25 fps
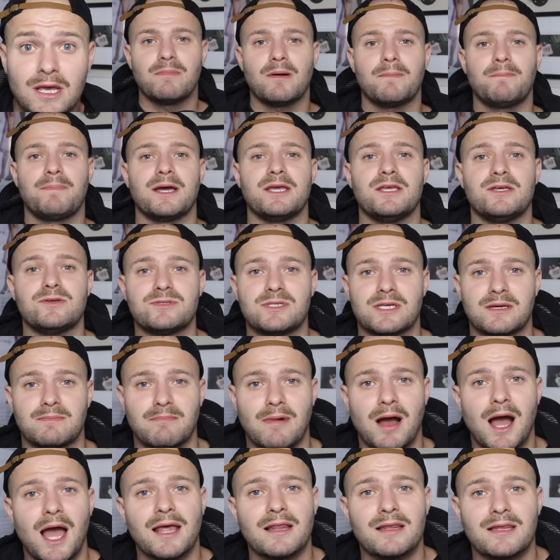but by using
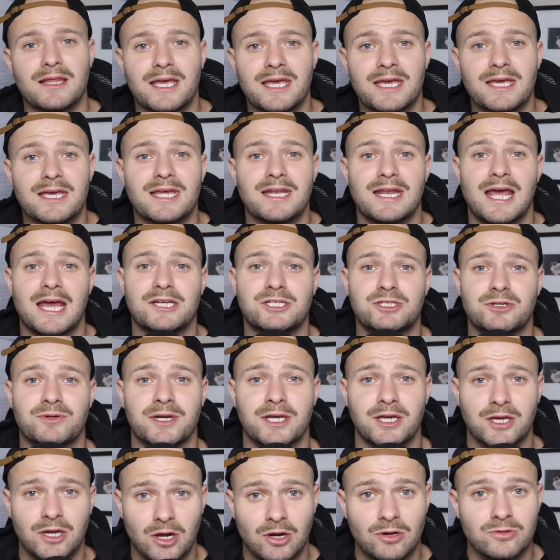my link and entering
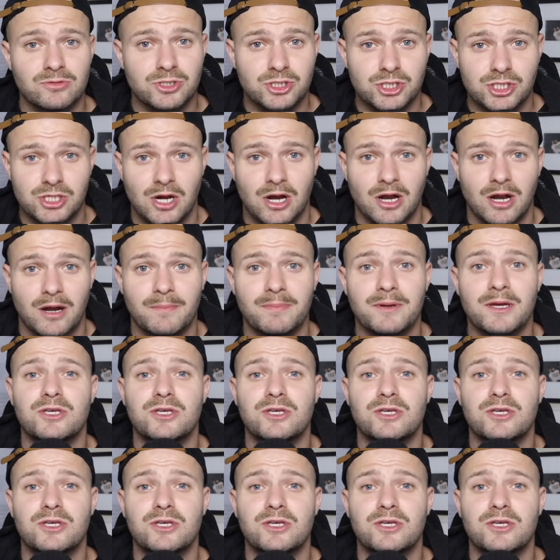code SHARP,